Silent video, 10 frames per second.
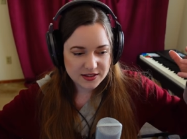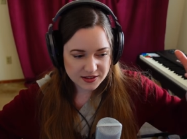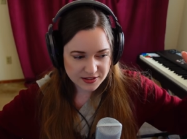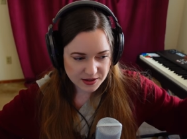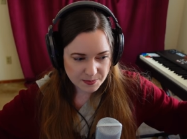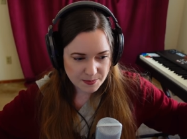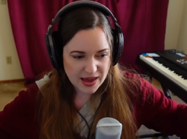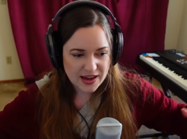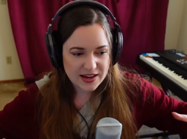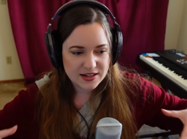the
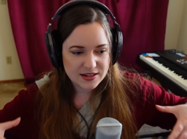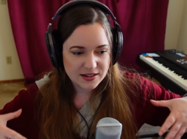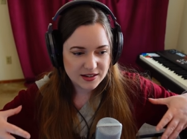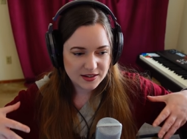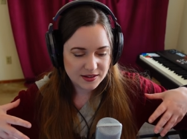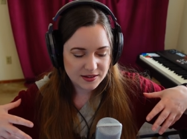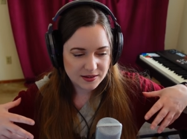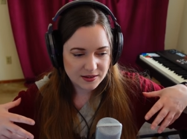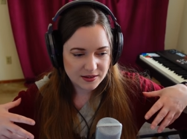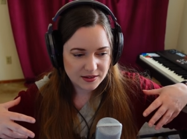main
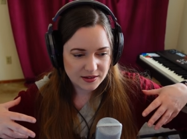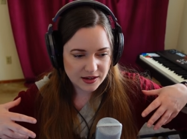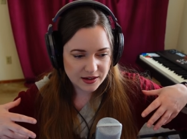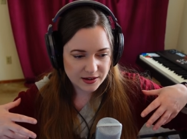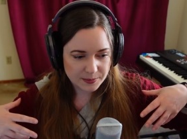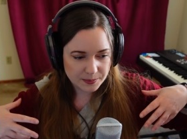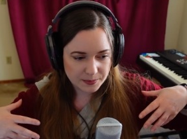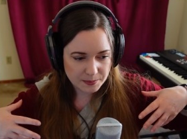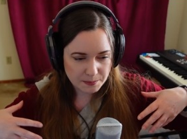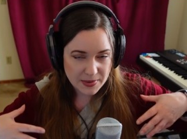um,
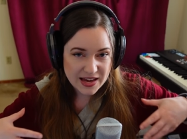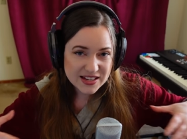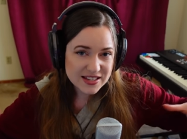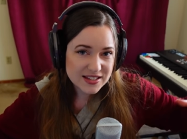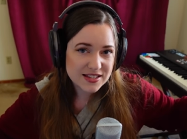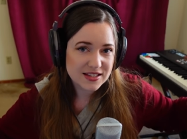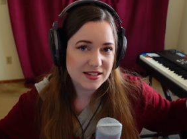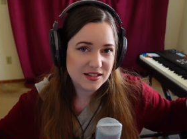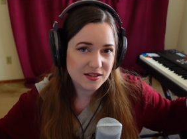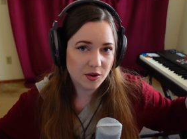mix
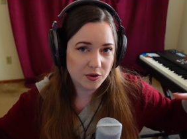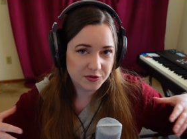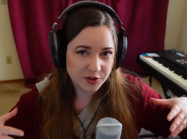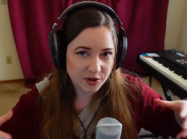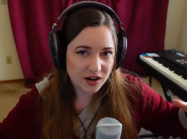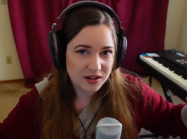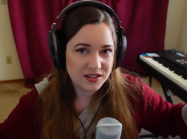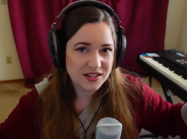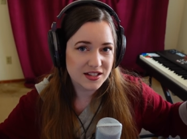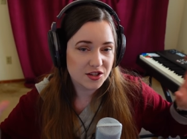
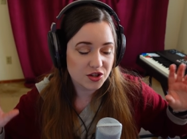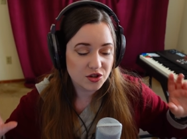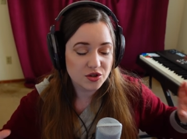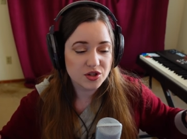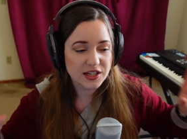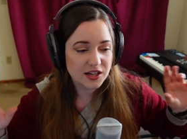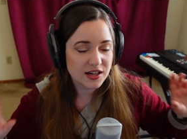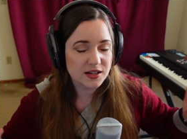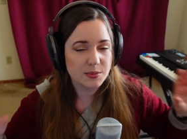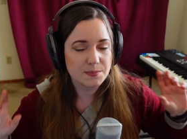overall is usually
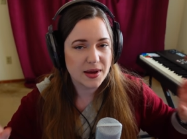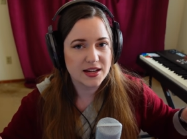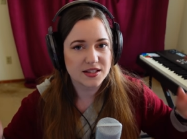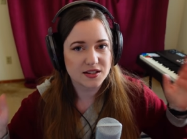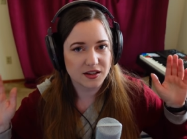going to be based